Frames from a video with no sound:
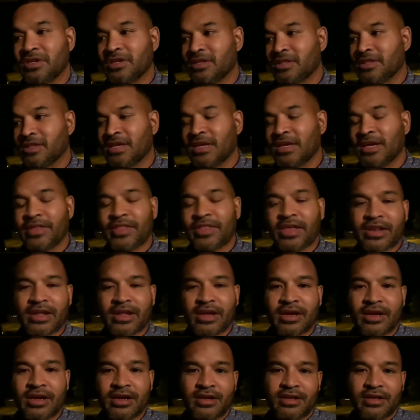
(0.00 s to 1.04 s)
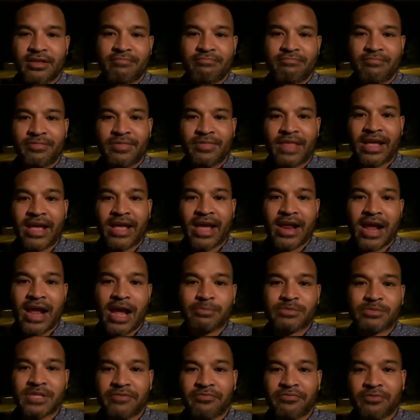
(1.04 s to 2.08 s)
And they uh, they got
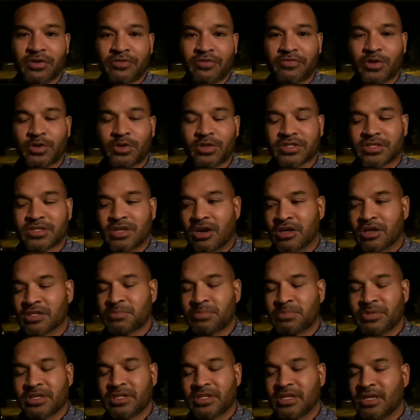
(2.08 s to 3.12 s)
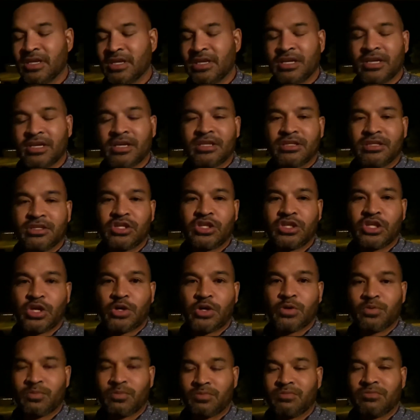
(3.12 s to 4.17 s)
hyped up for a few of the songs. But, you
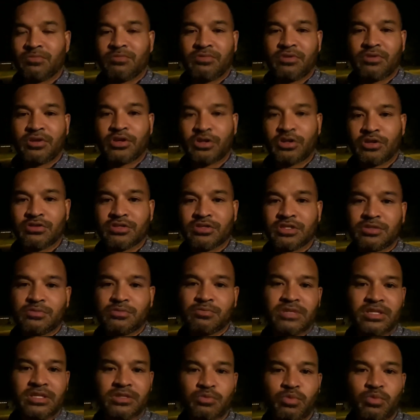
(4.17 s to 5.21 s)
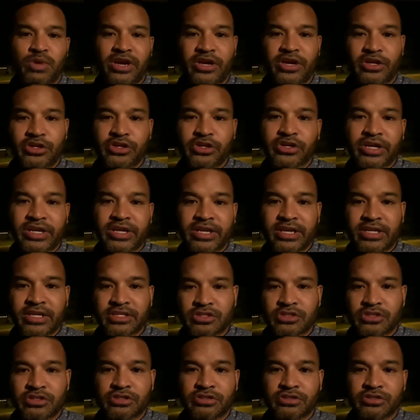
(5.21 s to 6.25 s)
know, the girls is, is where you're going to get
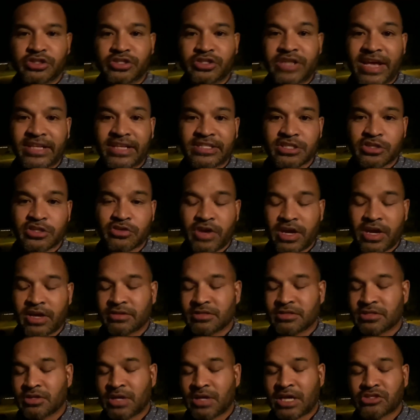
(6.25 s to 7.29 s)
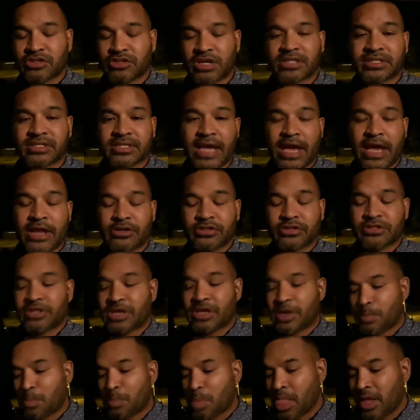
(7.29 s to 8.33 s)
your, your dancing crowd. And so I tried to cater to
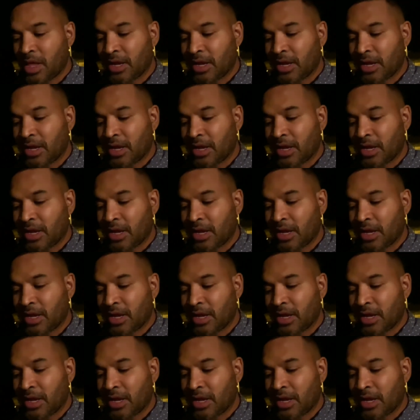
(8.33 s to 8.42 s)
them.